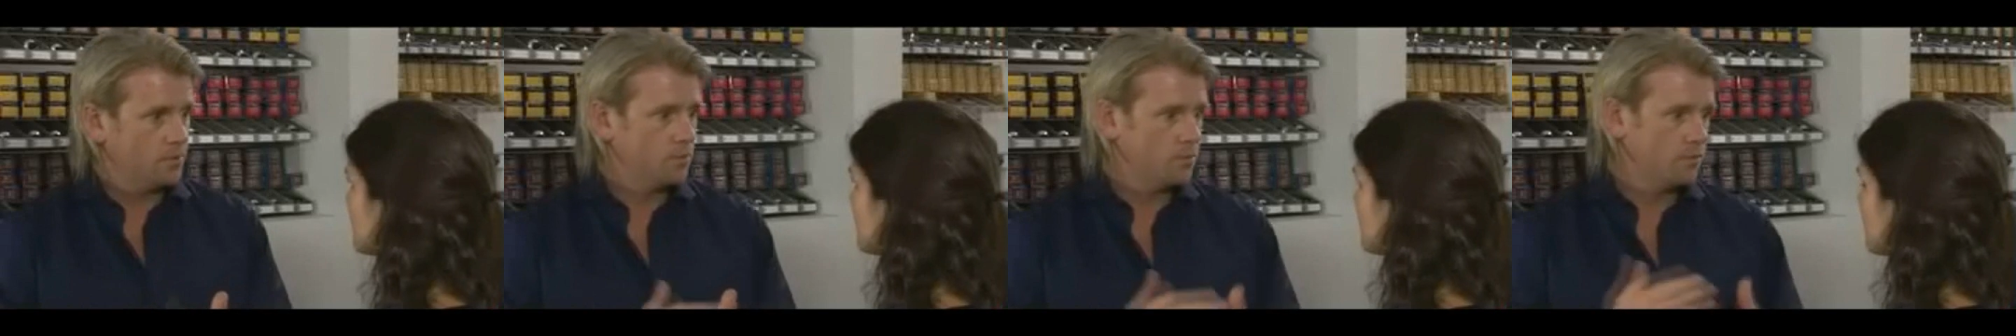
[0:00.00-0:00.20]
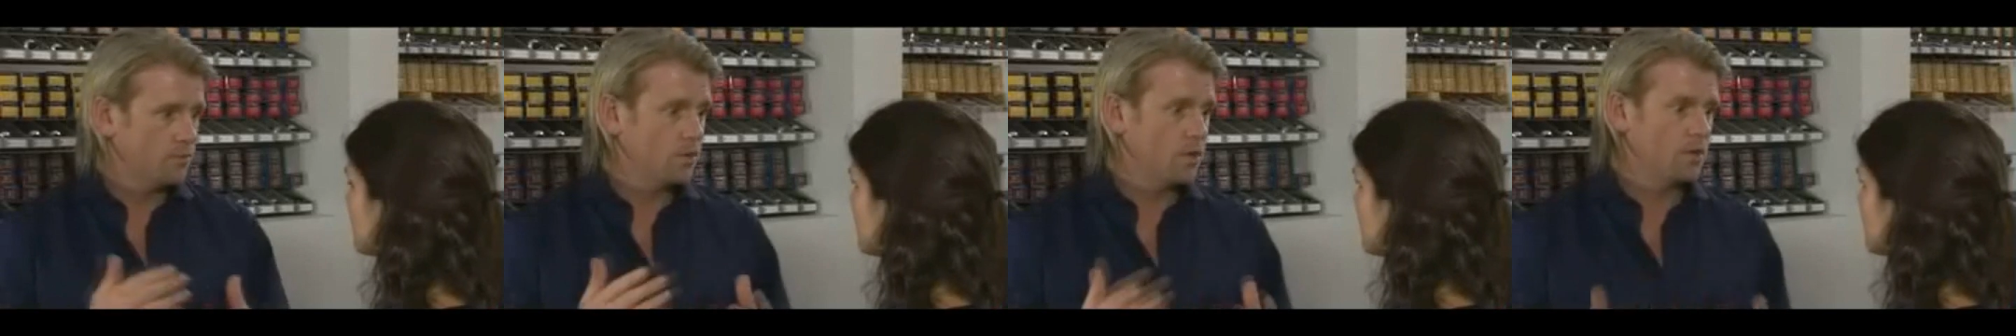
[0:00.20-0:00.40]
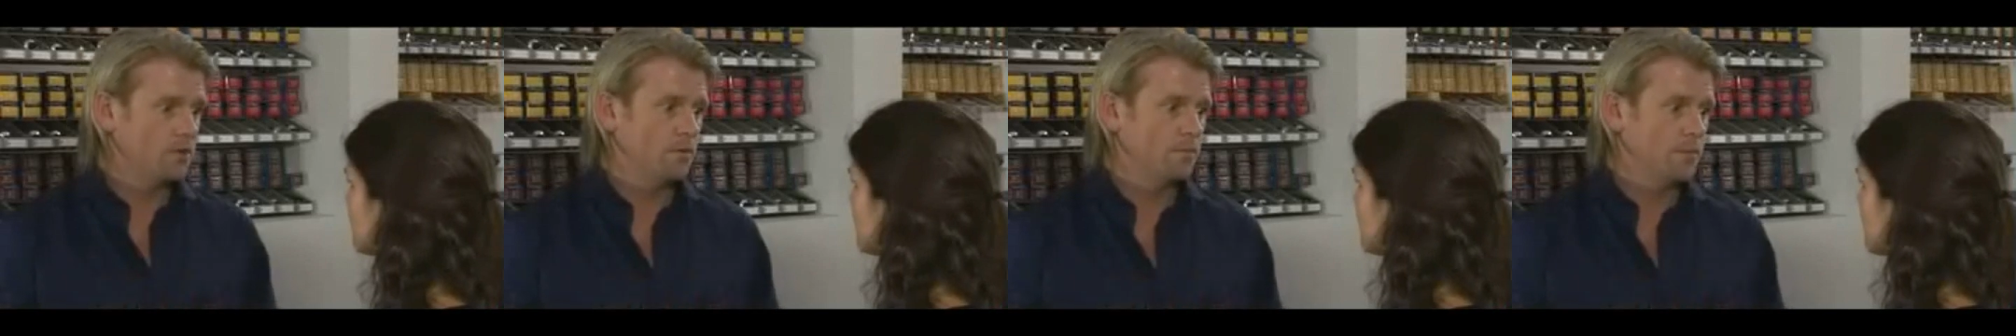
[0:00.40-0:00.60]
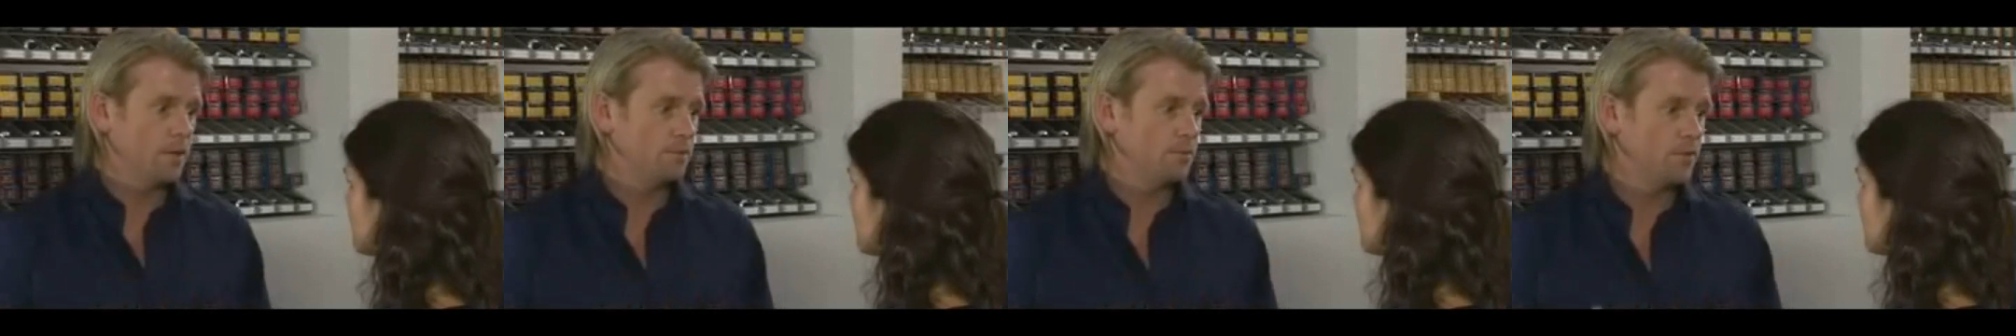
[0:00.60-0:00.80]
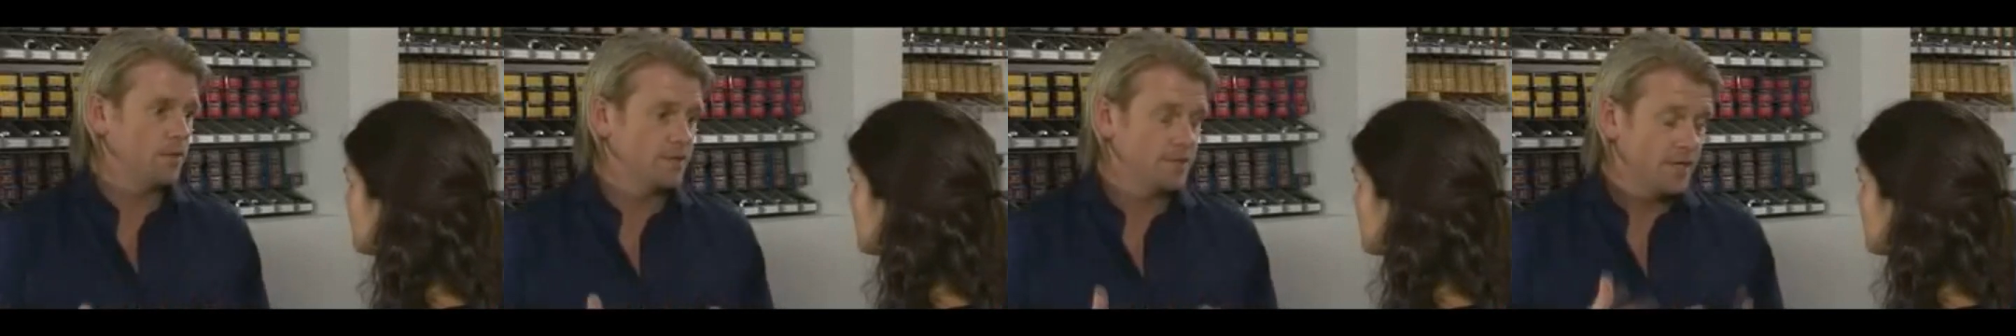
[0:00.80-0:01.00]
What we've got to
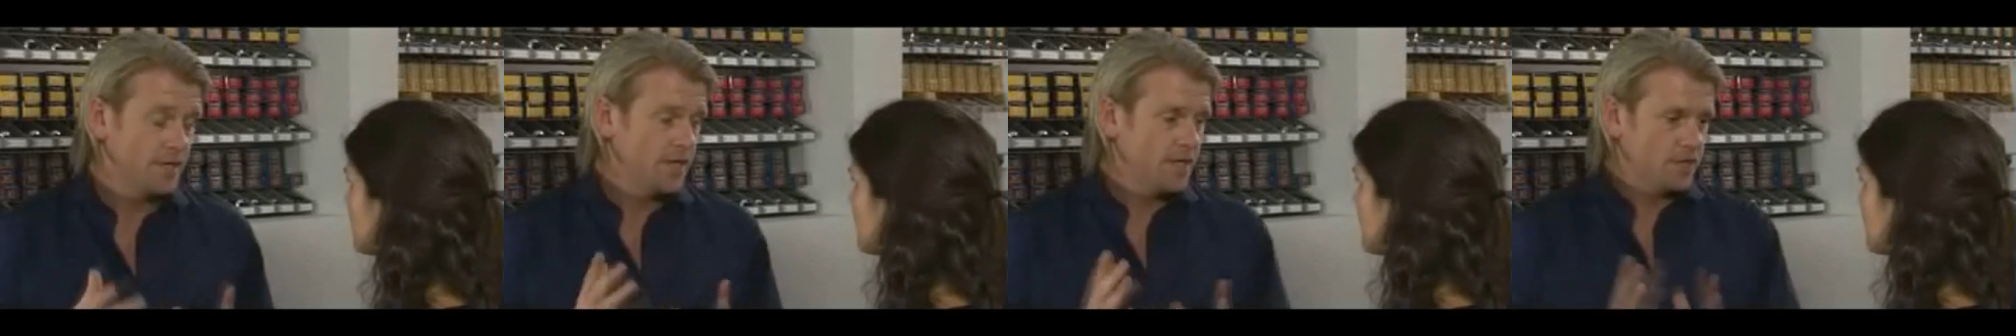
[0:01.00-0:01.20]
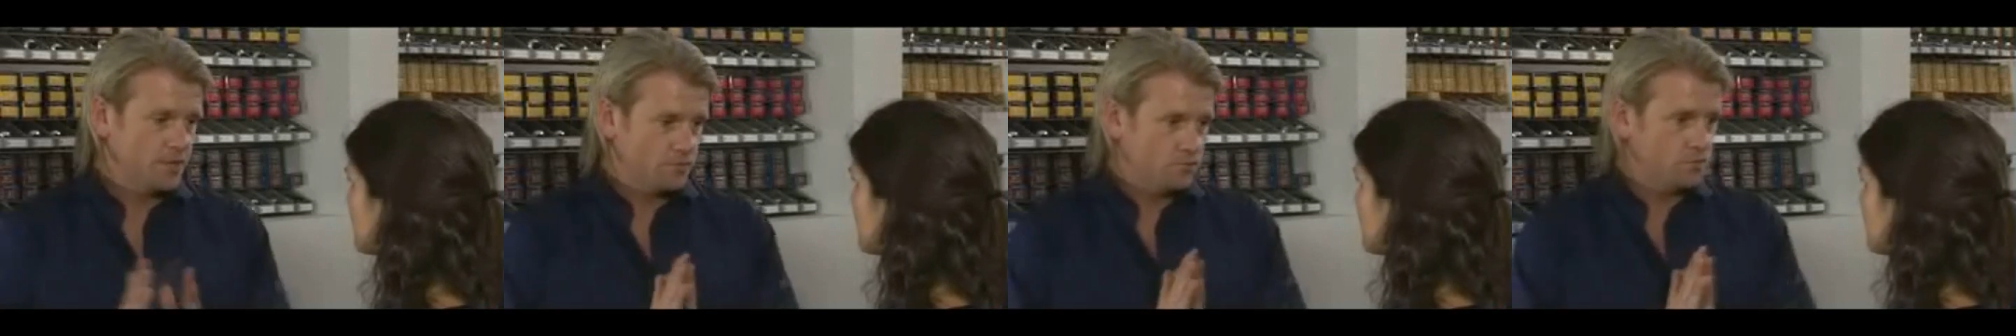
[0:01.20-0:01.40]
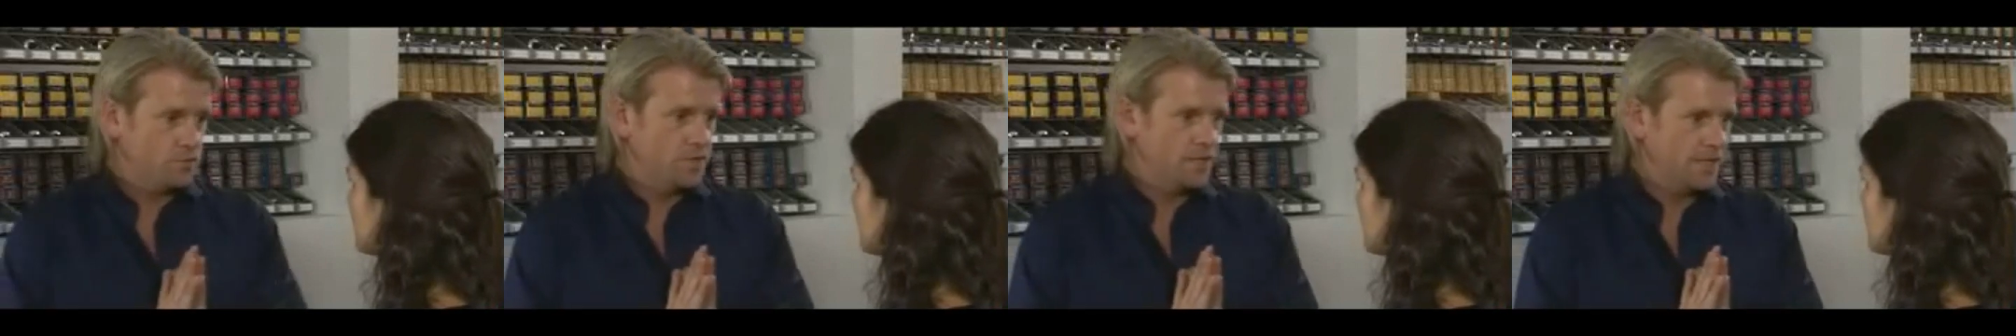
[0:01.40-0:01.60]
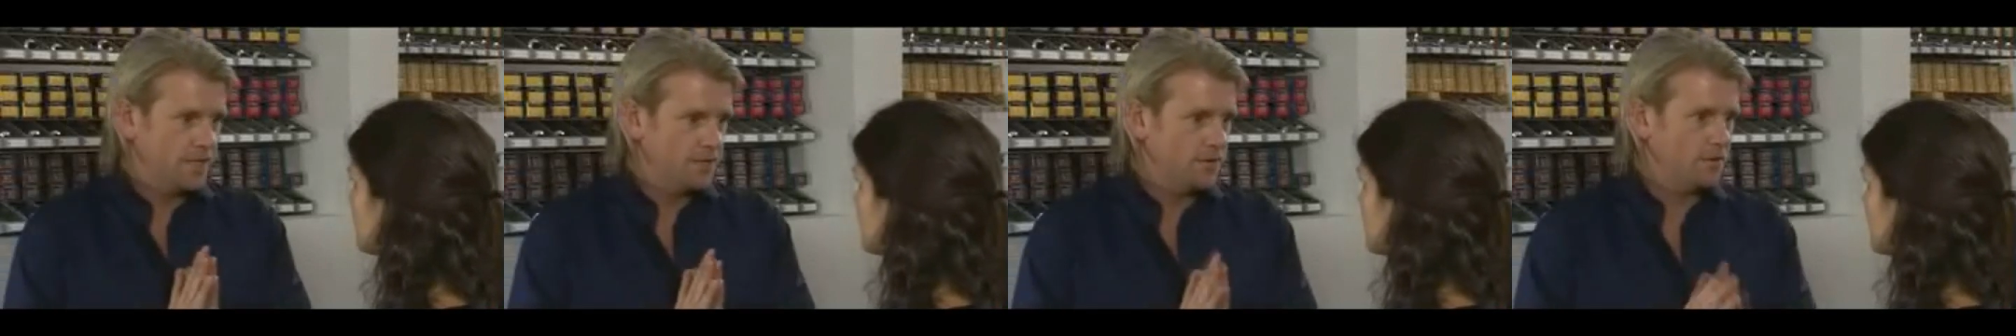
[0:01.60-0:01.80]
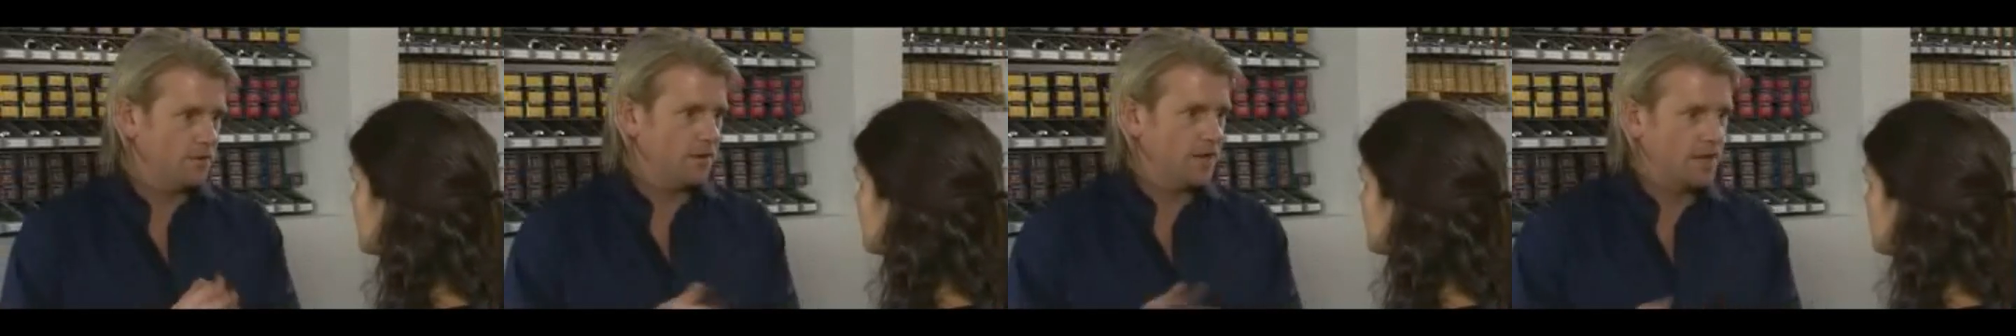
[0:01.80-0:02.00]
remember is it's
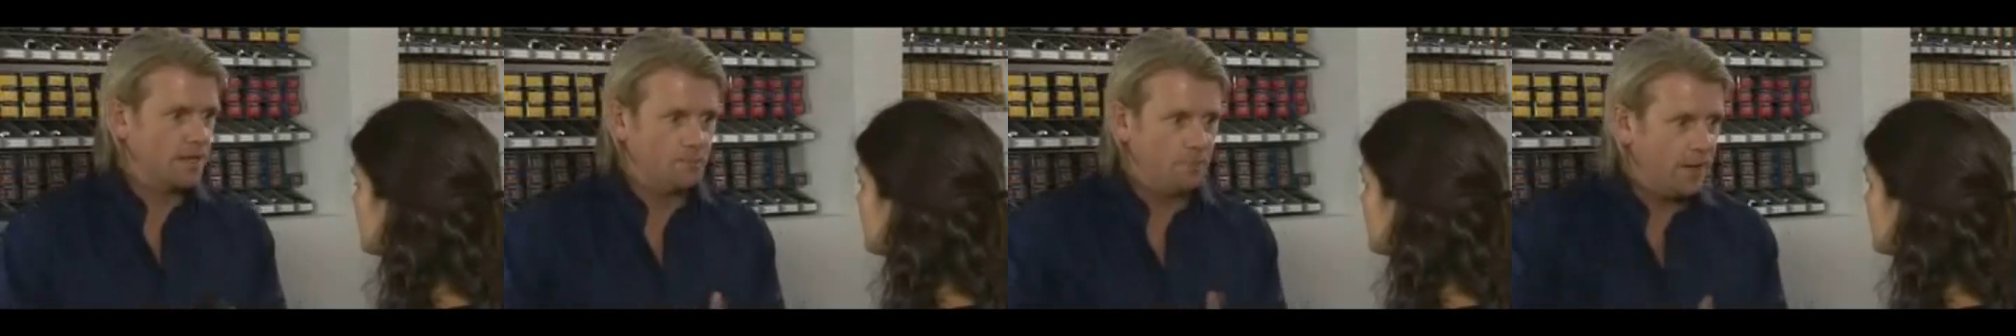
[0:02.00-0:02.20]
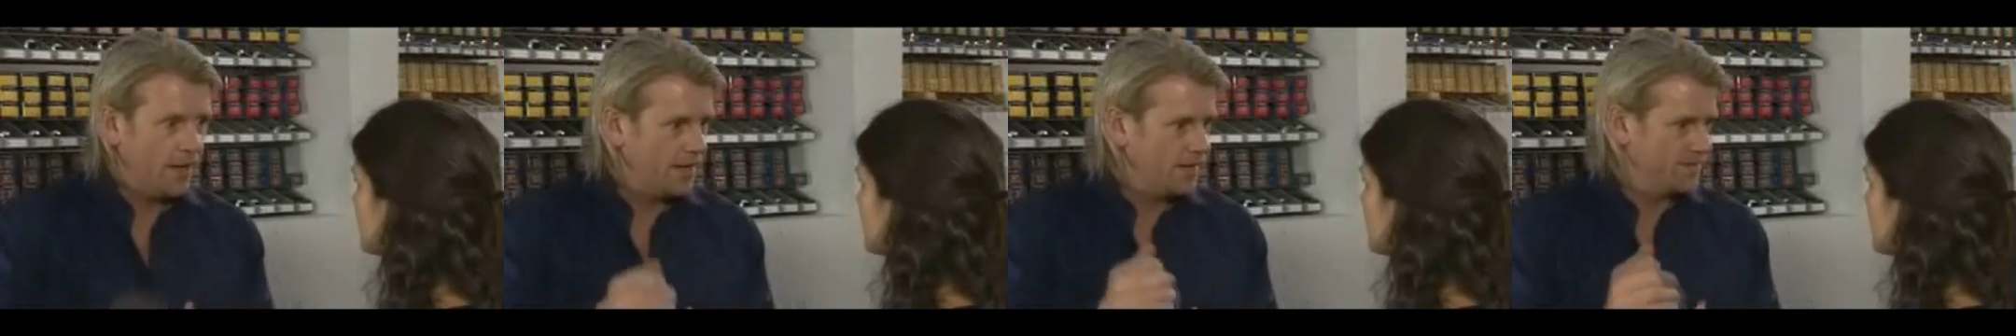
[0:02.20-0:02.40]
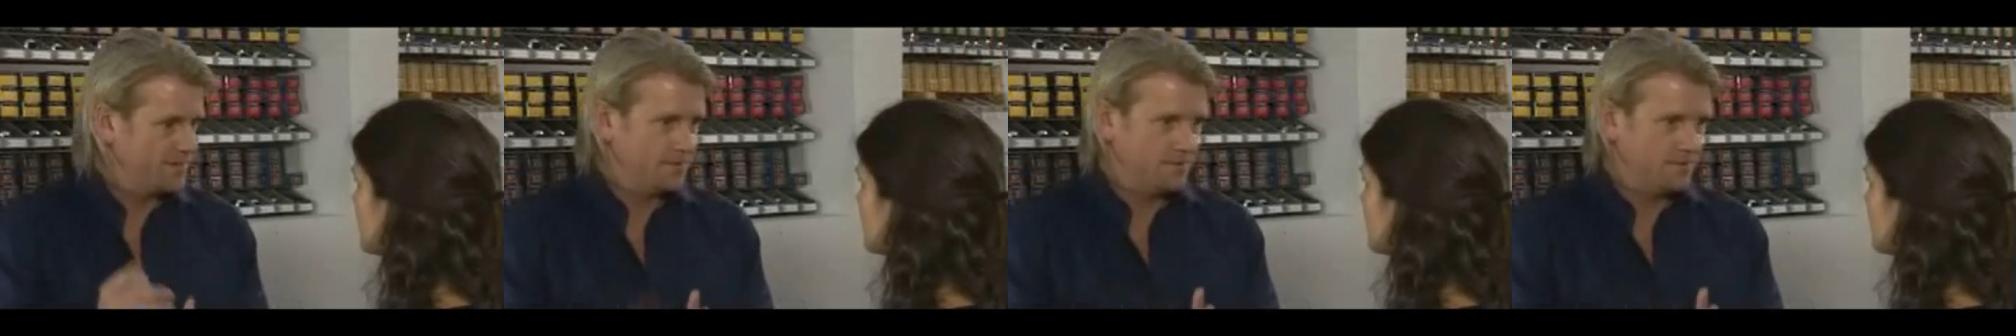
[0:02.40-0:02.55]
really not like a paint,